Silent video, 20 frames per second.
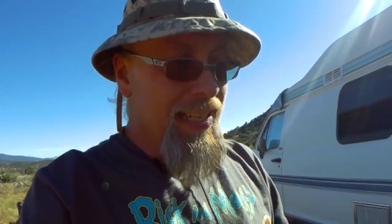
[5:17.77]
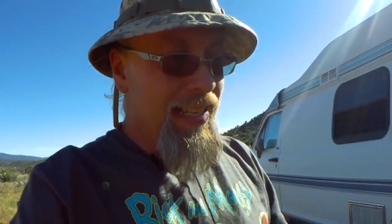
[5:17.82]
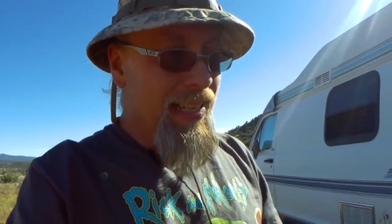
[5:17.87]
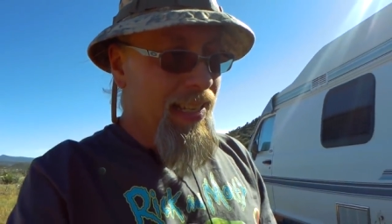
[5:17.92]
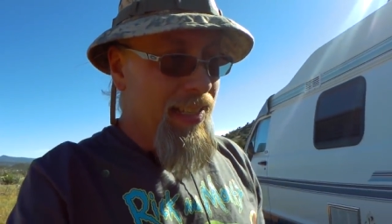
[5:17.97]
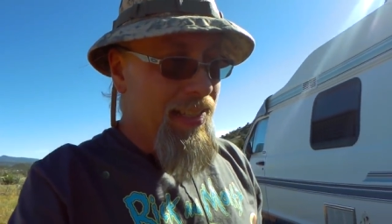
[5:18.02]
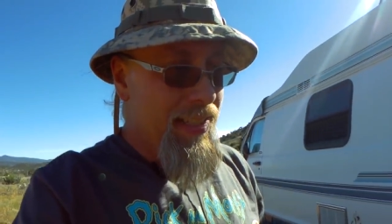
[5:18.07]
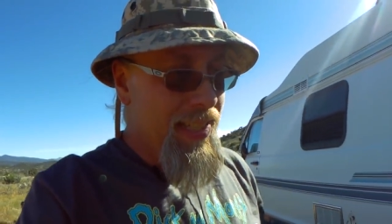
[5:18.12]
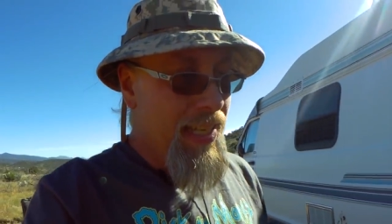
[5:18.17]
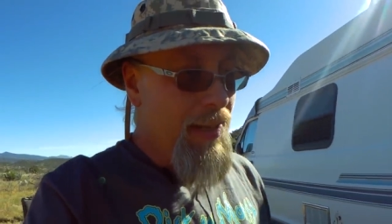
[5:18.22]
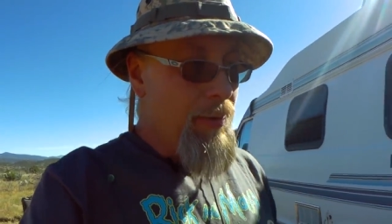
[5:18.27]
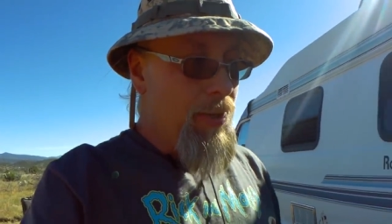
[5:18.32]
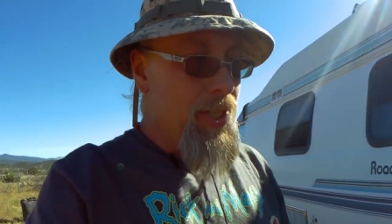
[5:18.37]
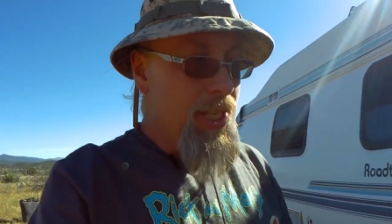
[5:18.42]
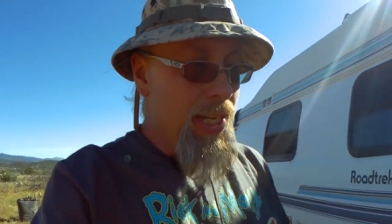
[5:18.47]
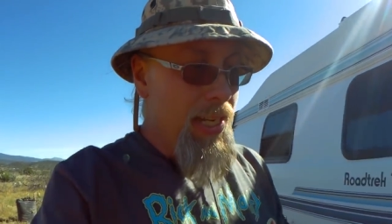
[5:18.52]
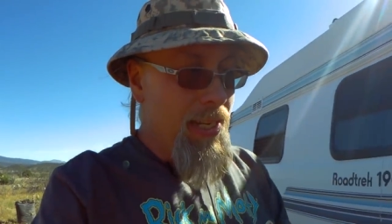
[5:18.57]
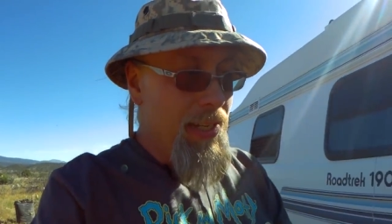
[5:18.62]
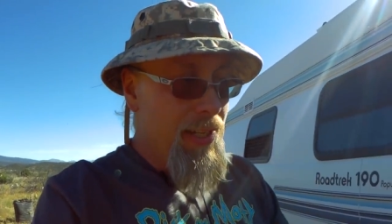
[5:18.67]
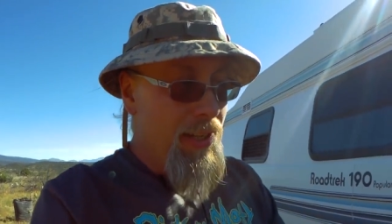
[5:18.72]
Now let's see what
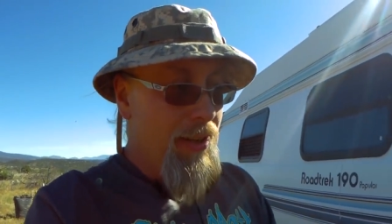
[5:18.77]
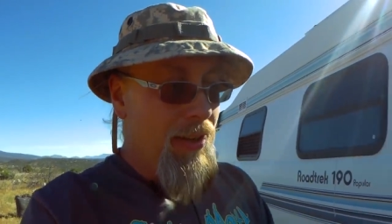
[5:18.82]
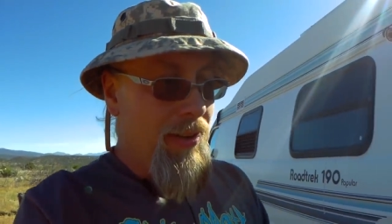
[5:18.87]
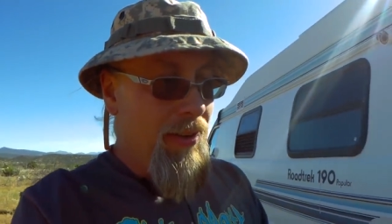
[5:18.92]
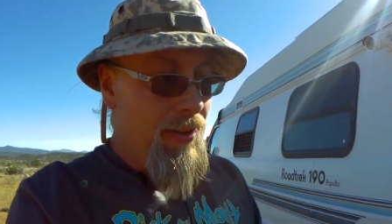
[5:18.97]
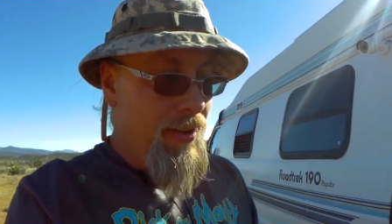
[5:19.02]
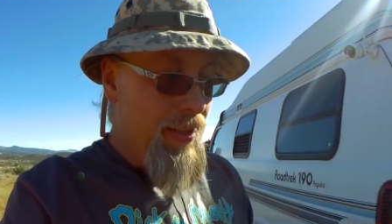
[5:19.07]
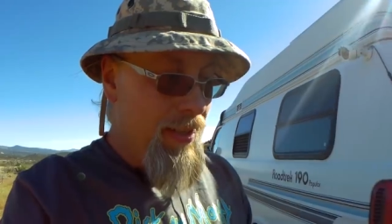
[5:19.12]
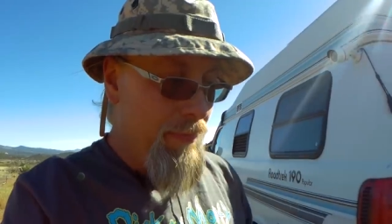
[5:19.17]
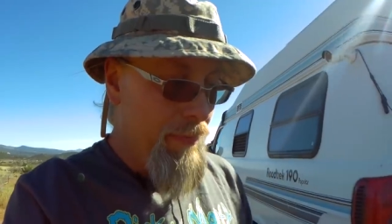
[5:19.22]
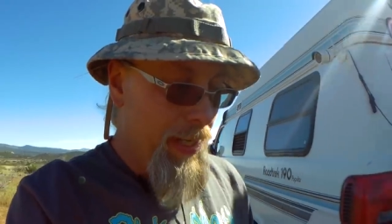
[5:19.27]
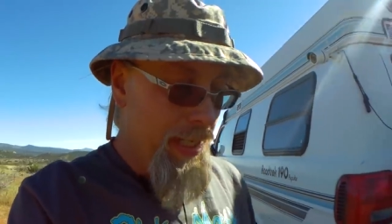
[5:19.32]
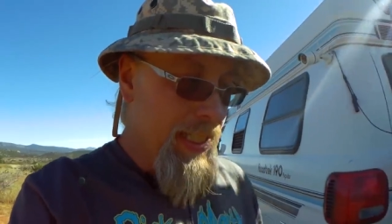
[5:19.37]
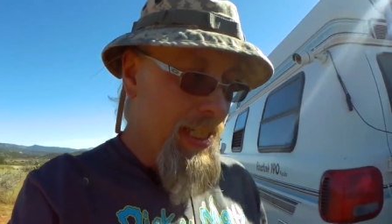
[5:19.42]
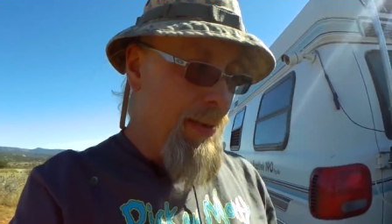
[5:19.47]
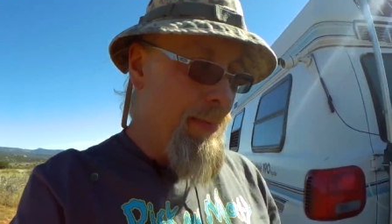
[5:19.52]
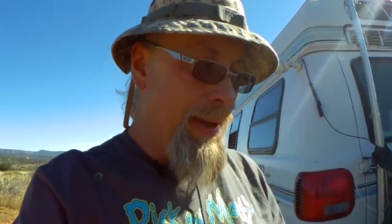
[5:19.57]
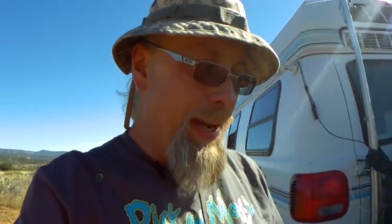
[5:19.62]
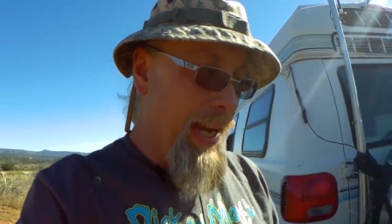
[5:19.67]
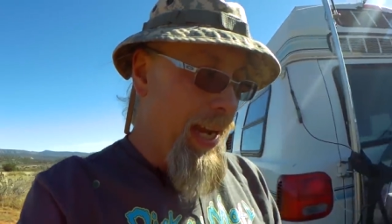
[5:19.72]
she can do. By
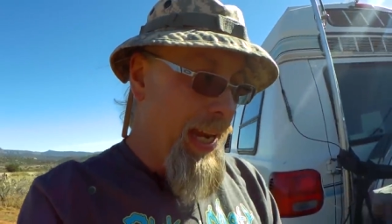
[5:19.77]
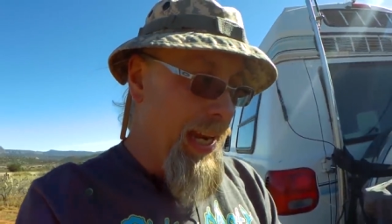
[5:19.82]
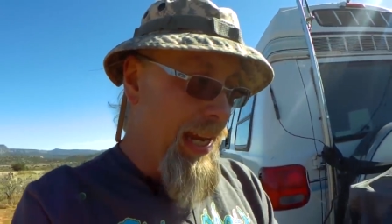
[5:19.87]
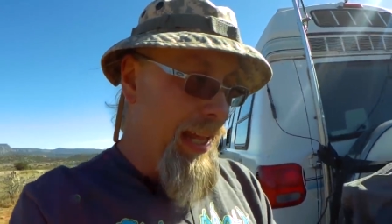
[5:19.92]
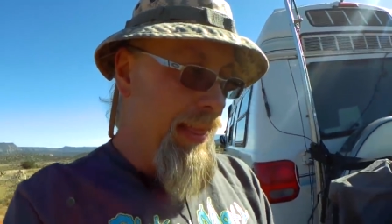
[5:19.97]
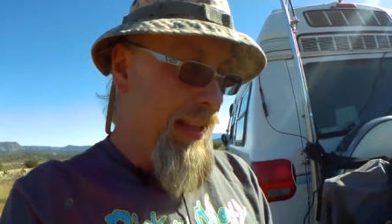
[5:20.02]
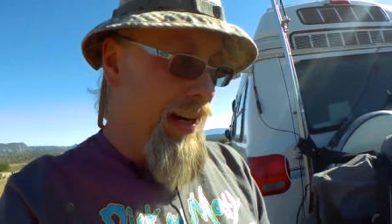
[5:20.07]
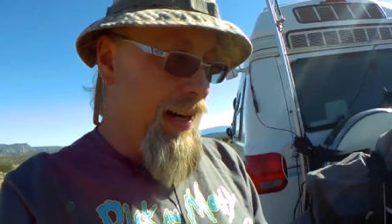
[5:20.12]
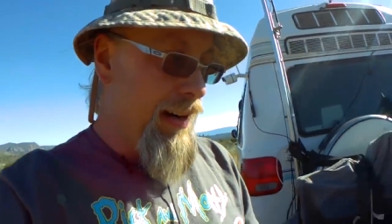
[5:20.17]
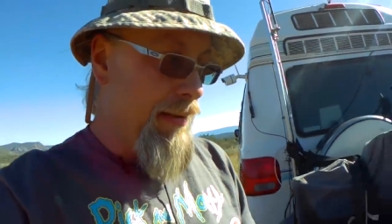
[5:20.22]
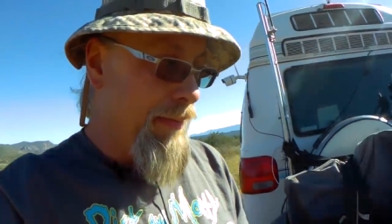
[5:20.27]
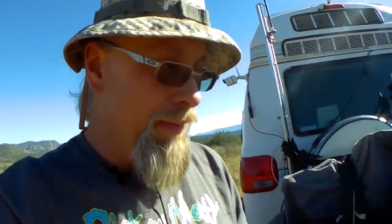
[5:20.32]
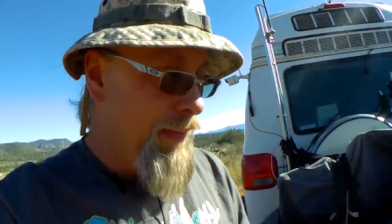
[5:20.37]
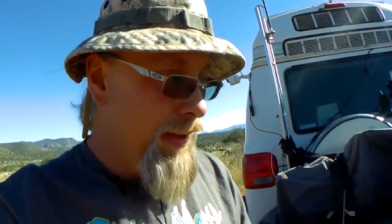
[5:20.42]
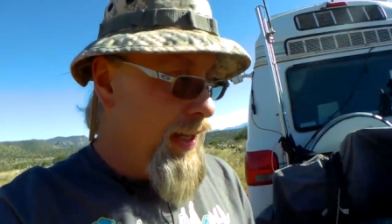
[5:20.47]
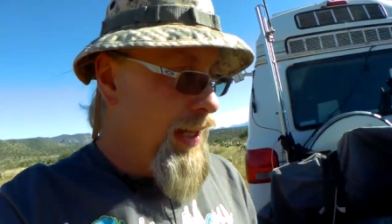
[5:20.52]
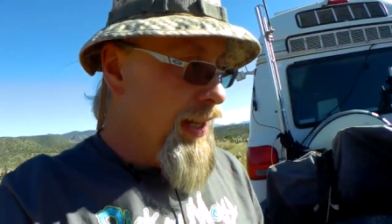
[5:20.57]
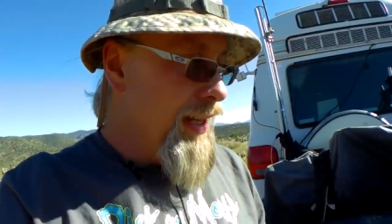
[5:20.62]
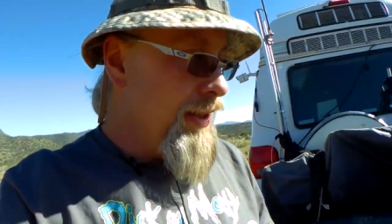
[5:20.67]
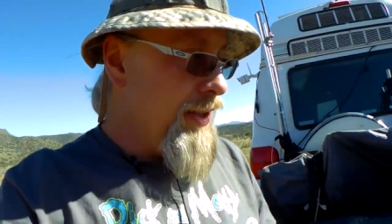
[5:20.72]
the time I get in there and
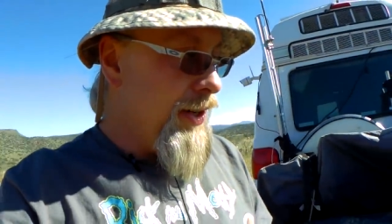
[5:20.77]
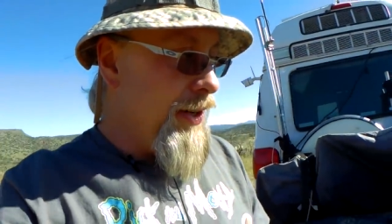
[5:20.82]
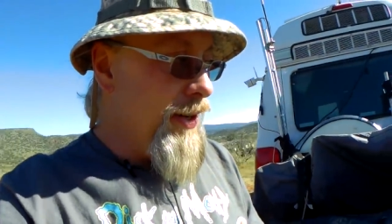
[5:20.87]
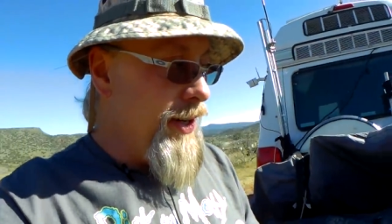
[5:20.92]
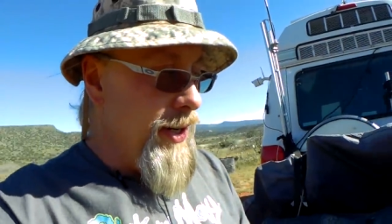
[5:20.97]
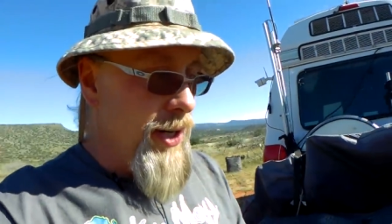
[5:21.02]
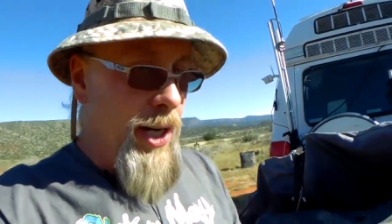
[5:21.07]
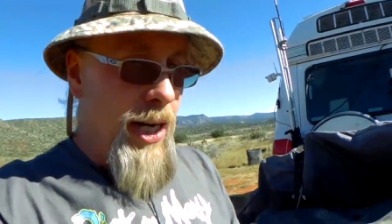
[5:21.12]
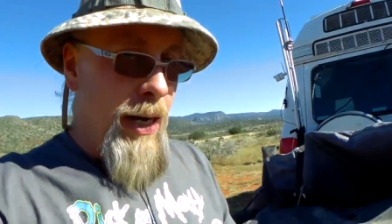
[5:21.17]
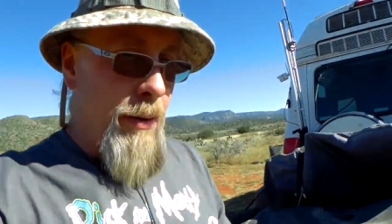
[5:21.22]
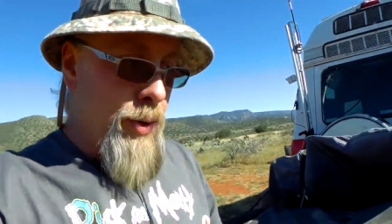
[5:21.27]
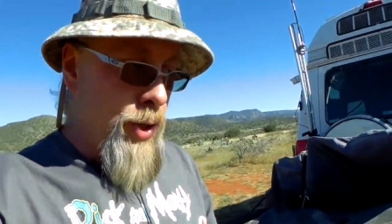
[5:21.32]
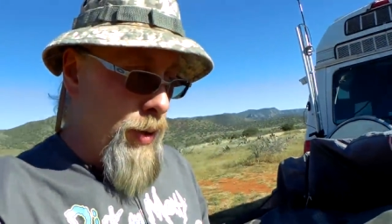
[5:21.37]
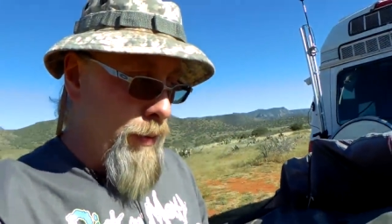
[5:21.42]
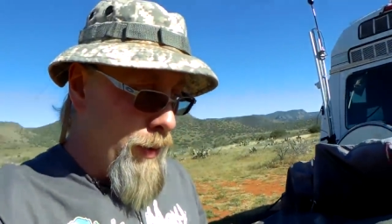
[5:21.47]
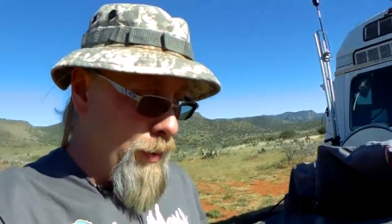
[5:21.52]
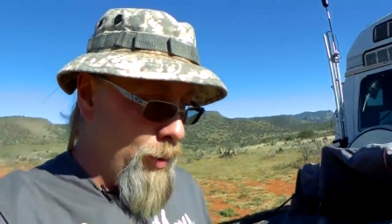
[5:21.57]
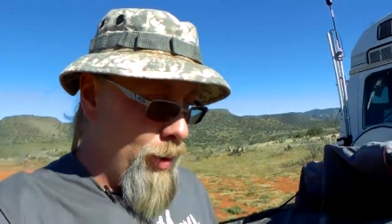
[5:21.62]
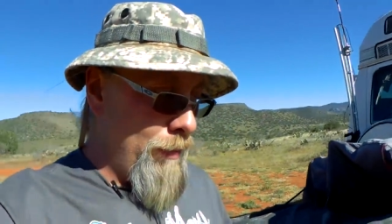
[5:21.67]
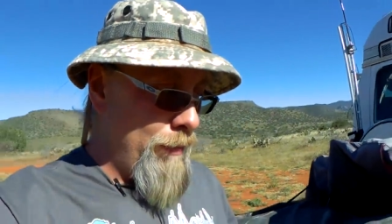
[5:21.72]
turn the knob,
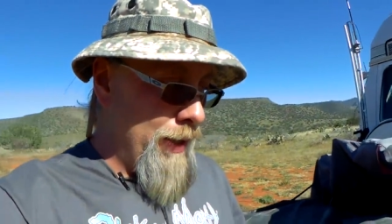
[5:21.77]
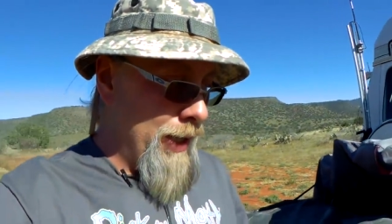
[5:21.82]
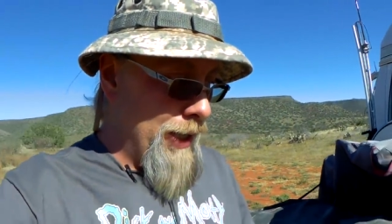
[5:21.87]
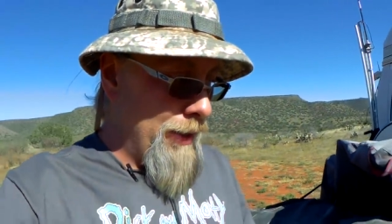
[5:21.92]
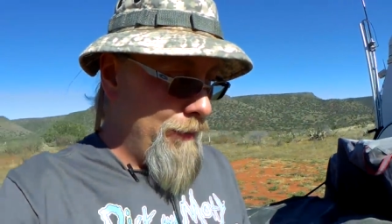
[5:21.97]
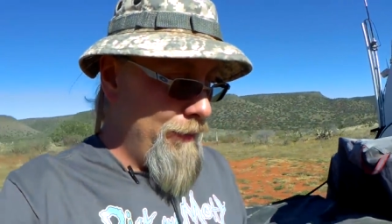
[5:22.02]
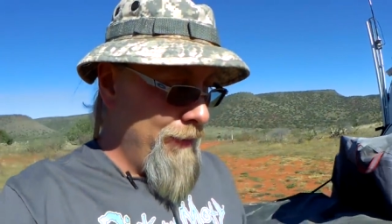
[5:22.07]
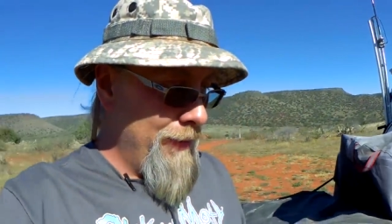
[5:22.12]
she'll be warmed up.